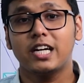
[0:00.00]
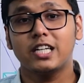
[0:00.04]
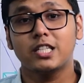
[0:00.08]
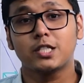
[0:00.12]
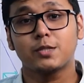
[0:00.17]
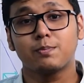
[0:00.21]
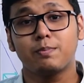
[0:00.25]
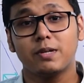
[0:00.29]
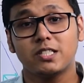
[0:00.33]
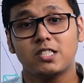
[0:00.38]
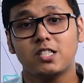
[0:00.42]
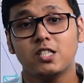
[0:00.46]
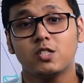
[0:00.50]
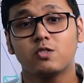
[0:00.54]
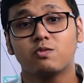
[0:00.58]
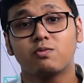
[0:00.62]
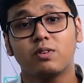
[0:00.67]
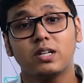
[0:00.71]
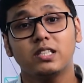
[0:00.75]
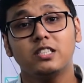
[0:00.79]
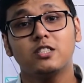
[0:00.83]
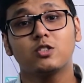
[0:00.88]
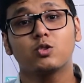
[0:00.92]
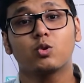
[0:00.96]
that species
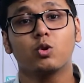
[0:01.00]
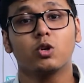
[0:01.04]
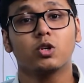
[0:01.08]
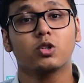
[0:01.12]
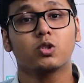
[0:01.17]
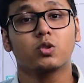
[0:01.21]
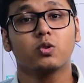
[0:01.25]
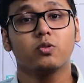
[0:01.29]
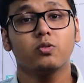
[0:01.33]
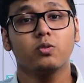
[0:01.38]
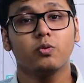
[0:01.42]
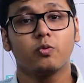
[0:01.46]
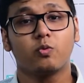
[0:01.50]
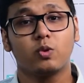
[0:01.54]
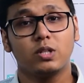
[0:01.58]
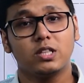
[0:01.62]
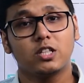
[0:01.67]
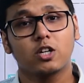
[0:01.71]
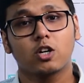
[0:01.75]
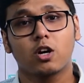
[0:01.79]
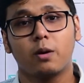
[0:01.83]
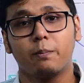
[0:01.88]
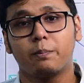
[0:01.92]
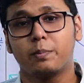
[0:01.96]
one is going to
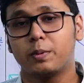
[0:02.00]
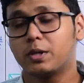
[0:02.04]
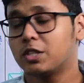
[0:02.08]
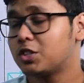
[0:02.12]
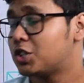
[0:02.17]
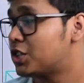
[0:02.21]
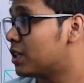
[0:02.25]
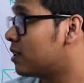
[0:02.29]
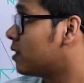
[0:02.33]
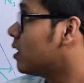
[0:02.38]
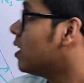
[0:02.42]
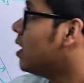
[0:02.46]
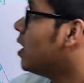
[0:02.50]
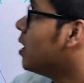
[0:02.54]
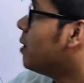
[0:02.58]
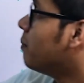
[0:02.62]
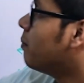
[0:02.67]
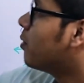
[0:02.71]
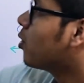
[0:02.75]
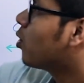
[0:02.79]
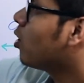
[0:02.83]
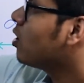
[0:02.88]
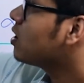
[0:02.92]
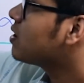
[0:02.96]
win the competition,
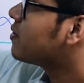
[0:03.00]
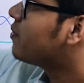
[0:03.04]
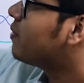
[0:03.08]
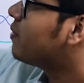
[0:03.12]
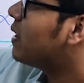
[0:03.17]
because